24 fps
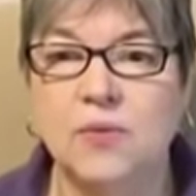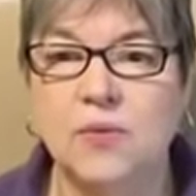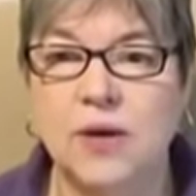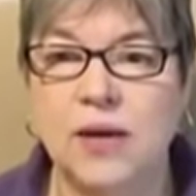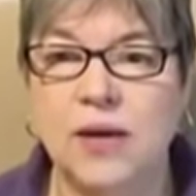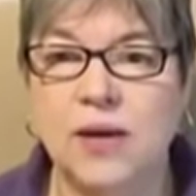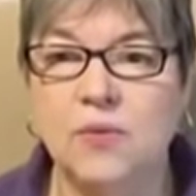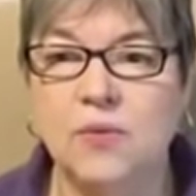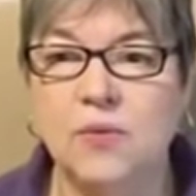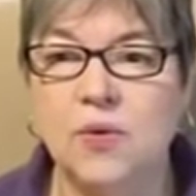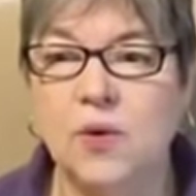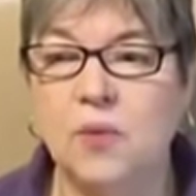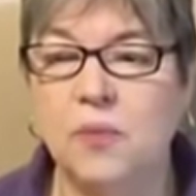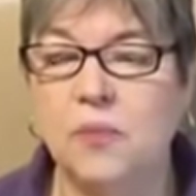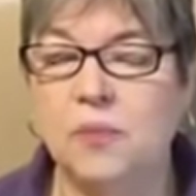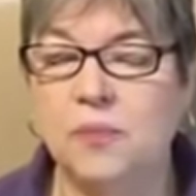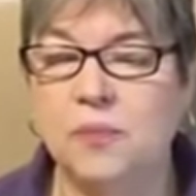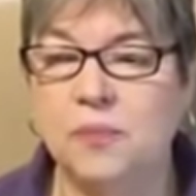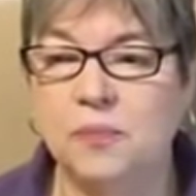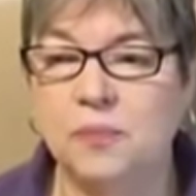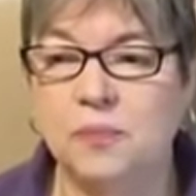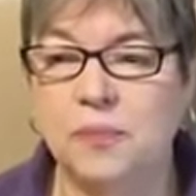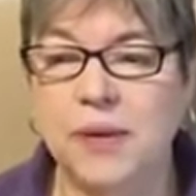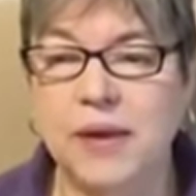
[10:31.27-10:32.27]
We will
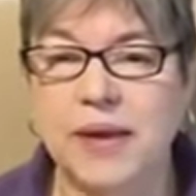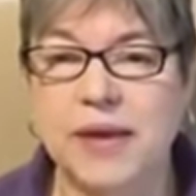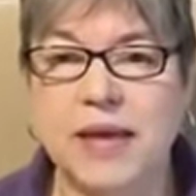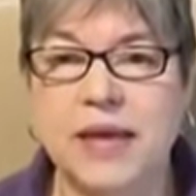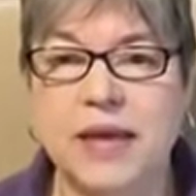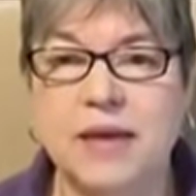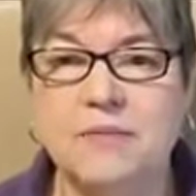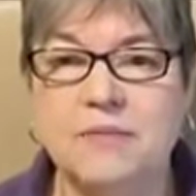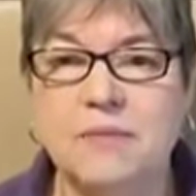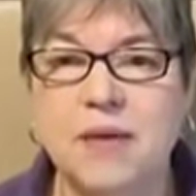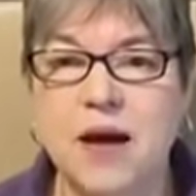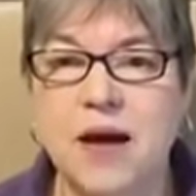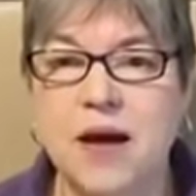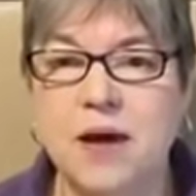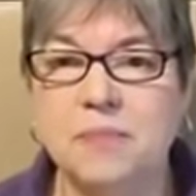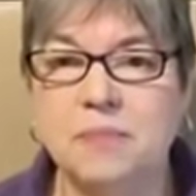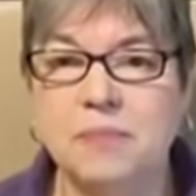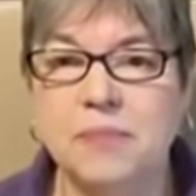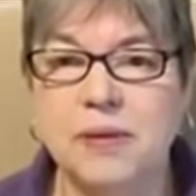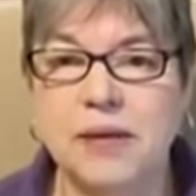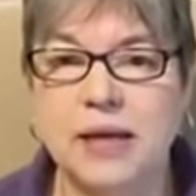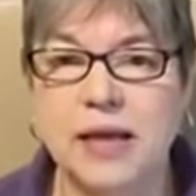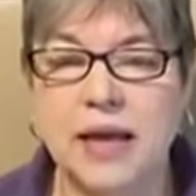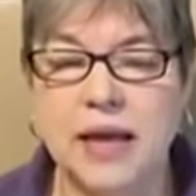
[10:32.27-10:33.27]
pick him
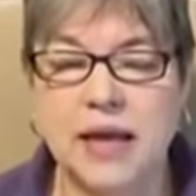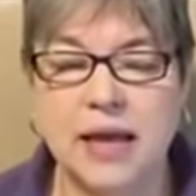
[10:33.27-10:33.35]
up